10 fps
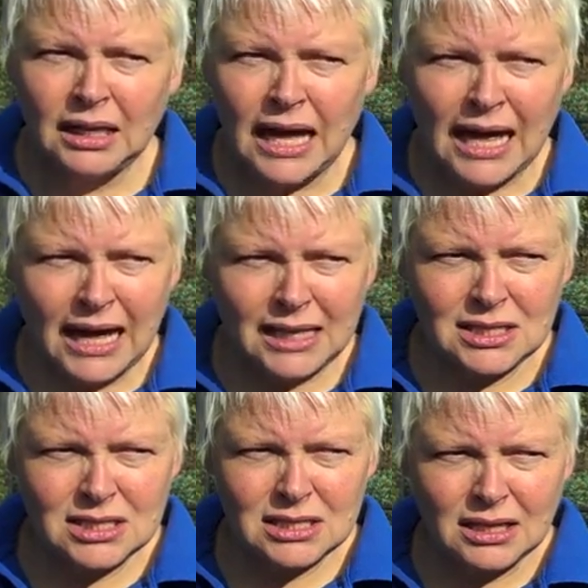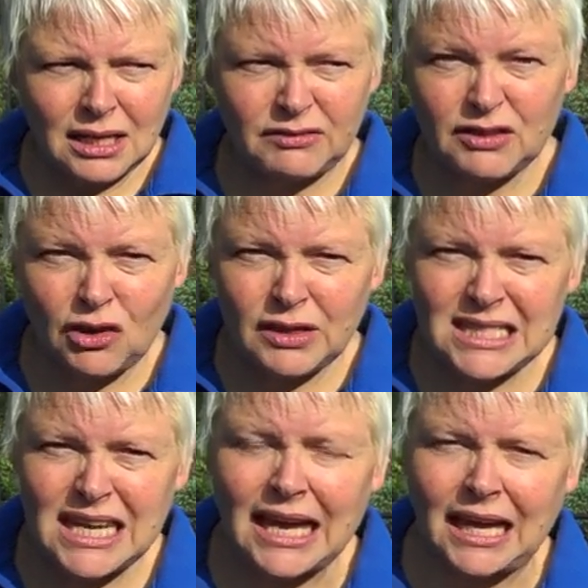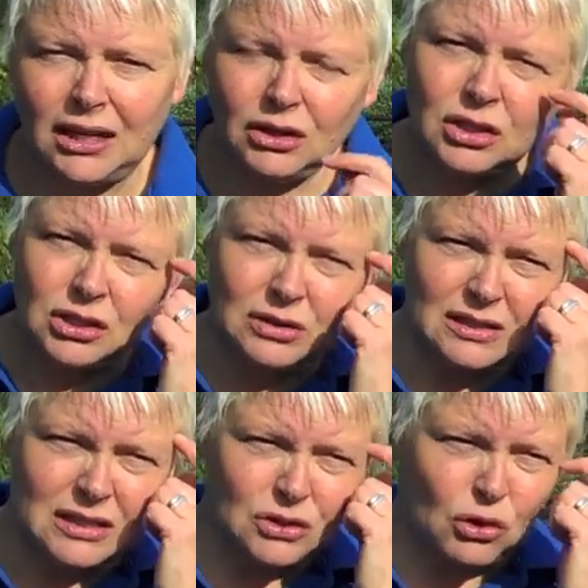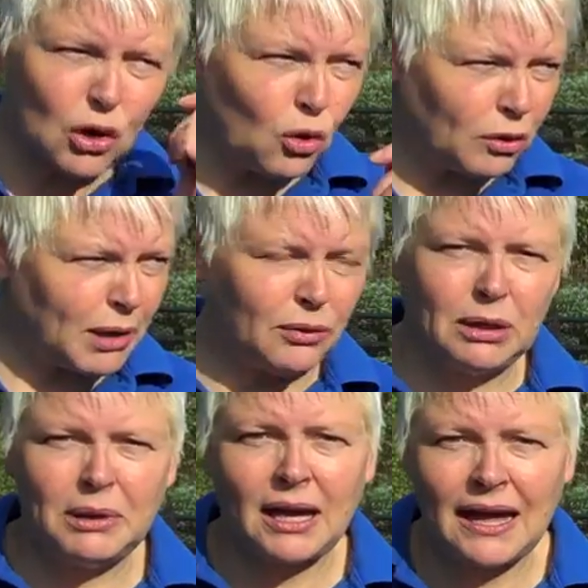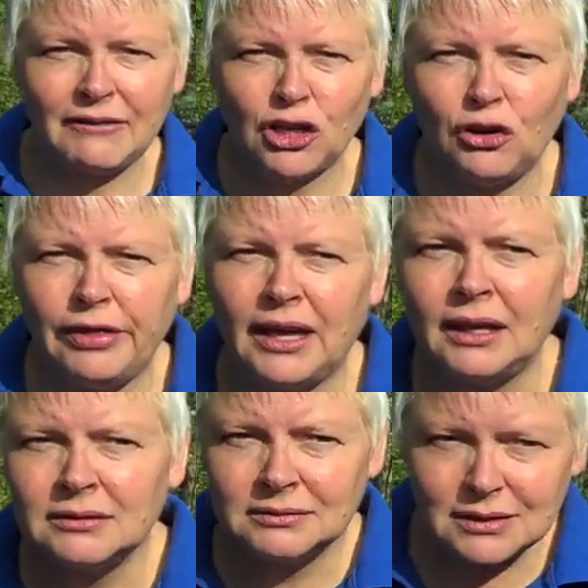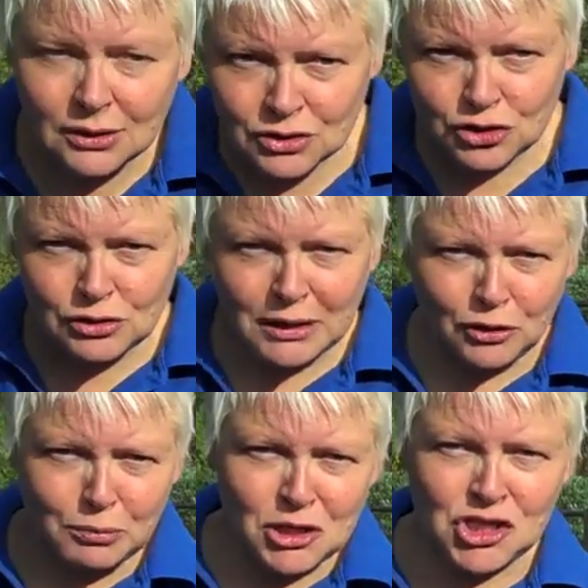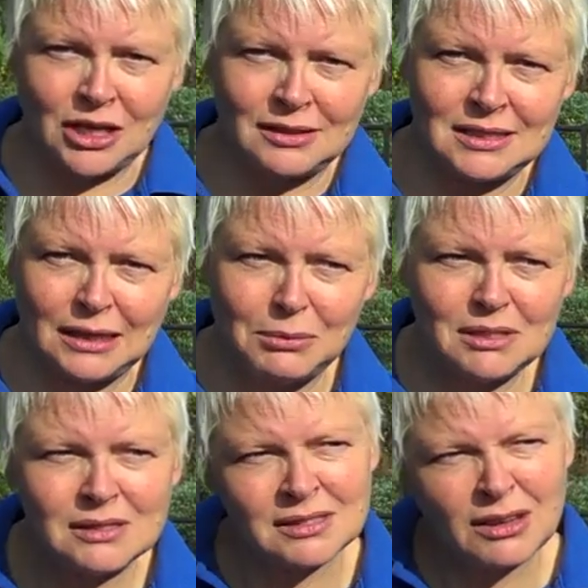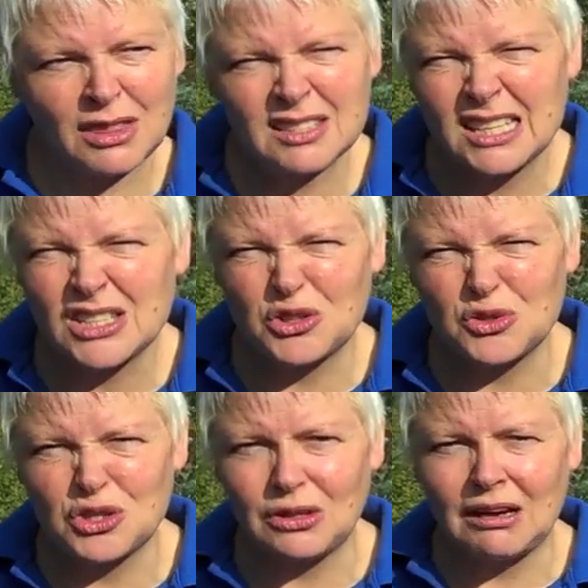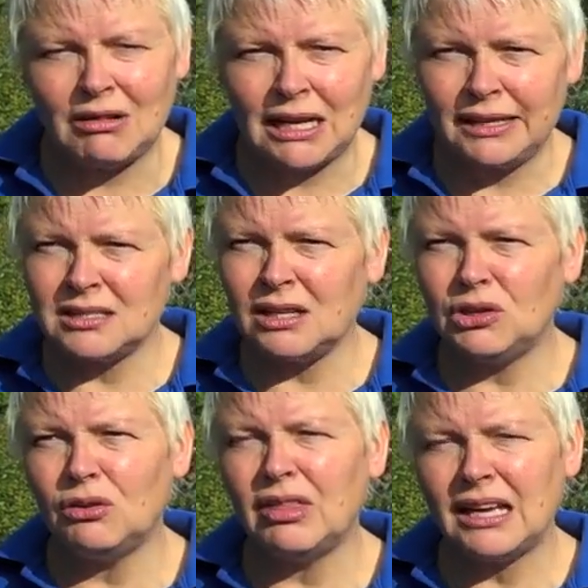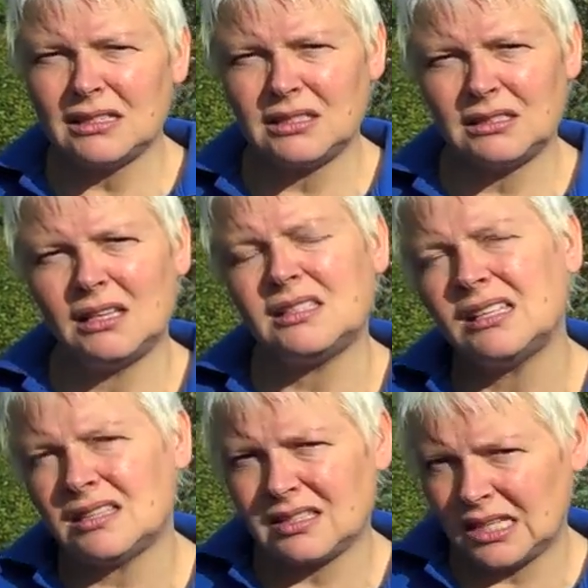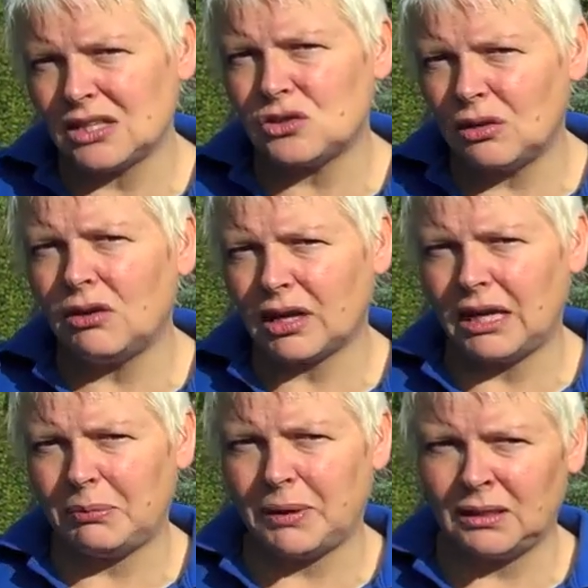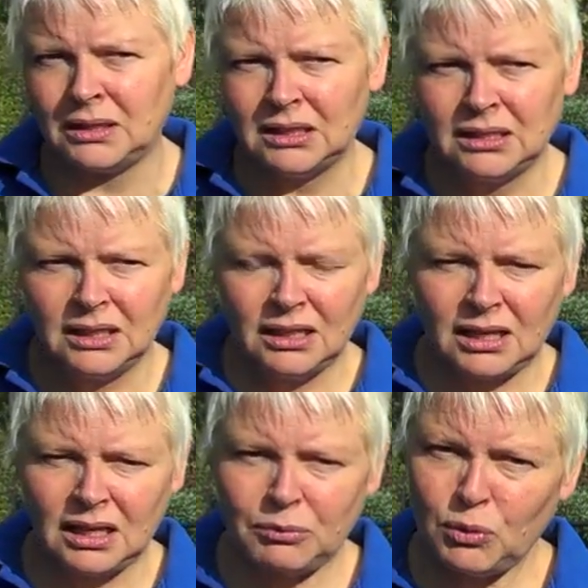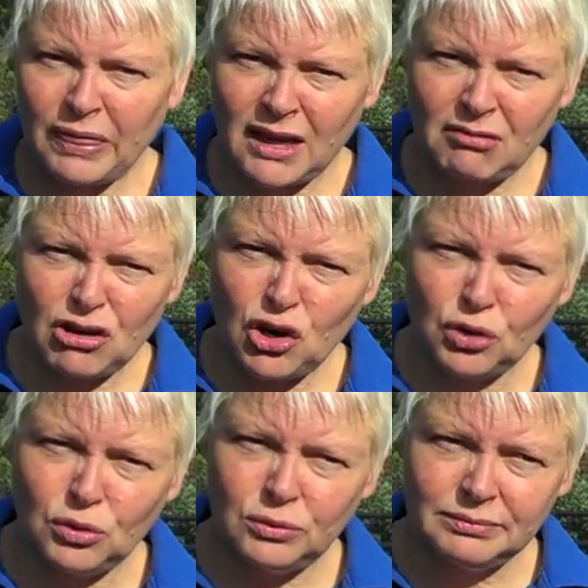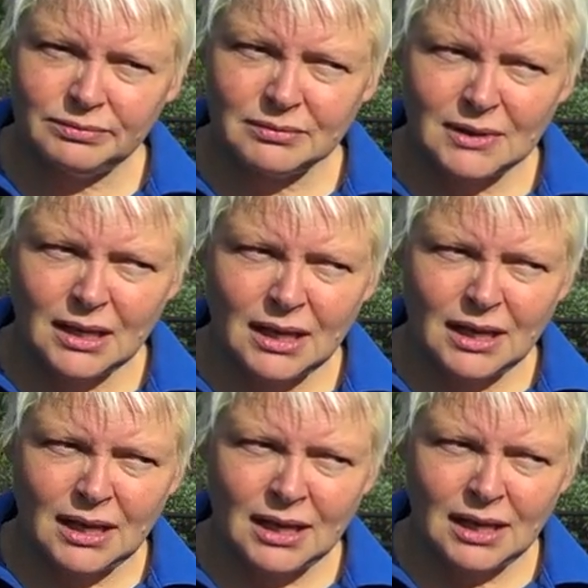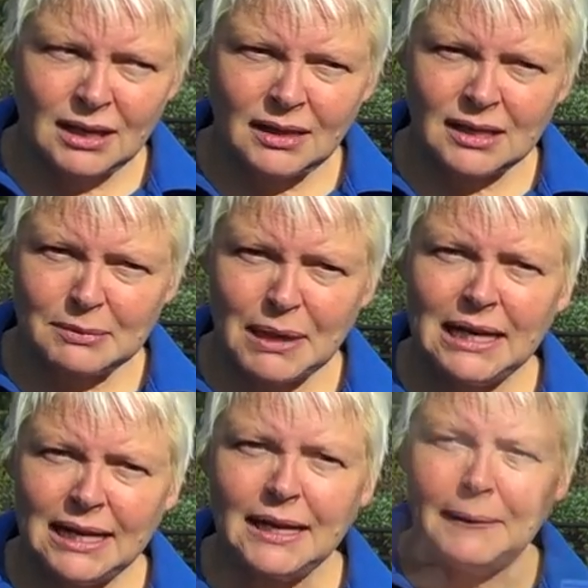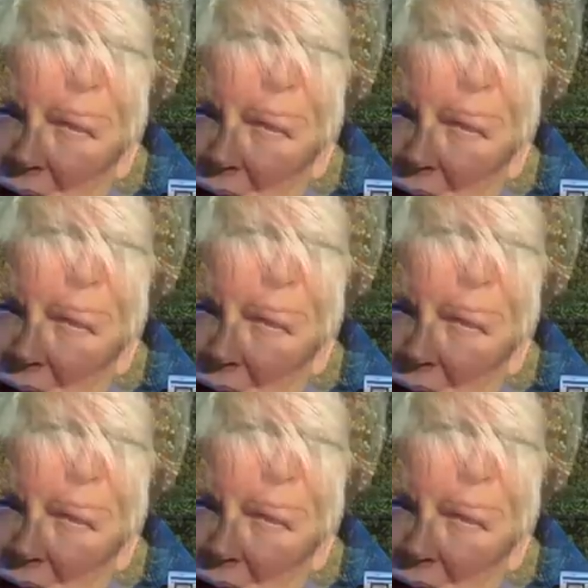and if you've got the ticket you can do the sit-on lawnmower, but I haven't got that, no trimming or brush cutting, but so the seasonals do that really. So you're there to assist the seasonal lockkeeper with their role, and that's mainly it.